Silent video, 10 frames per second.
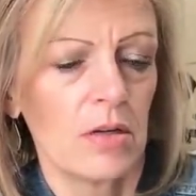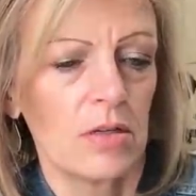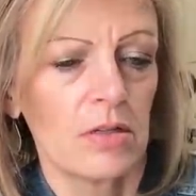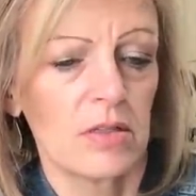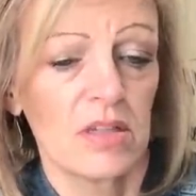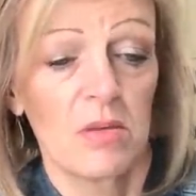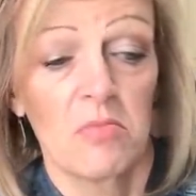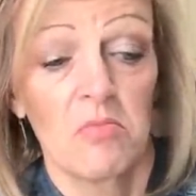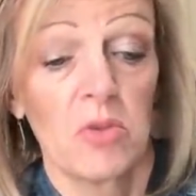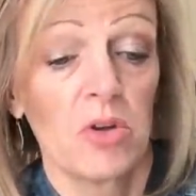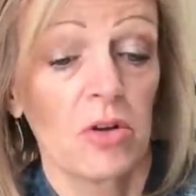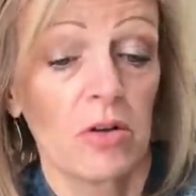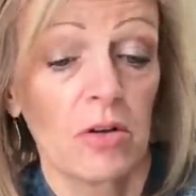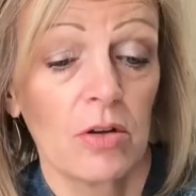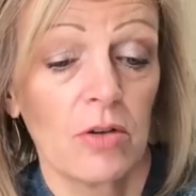Some
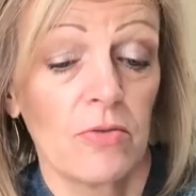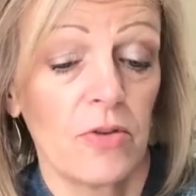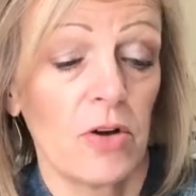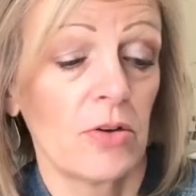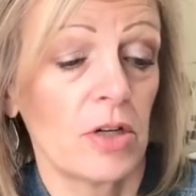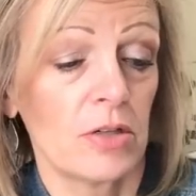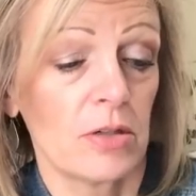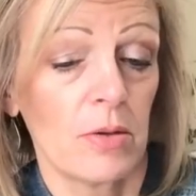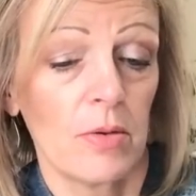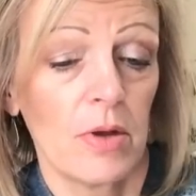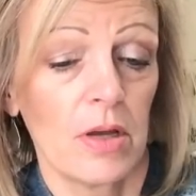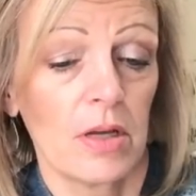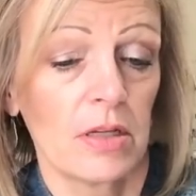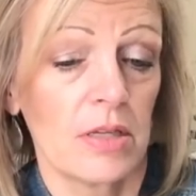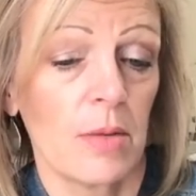look, you know, fall. Here's a,
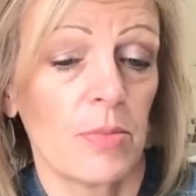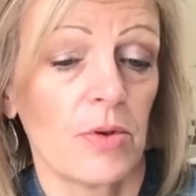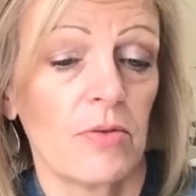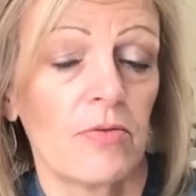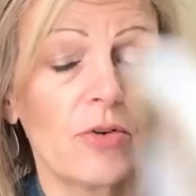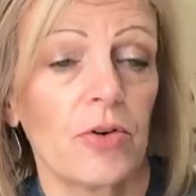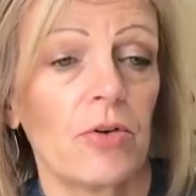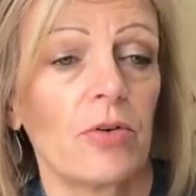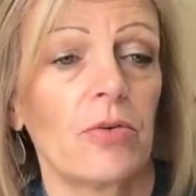an example of her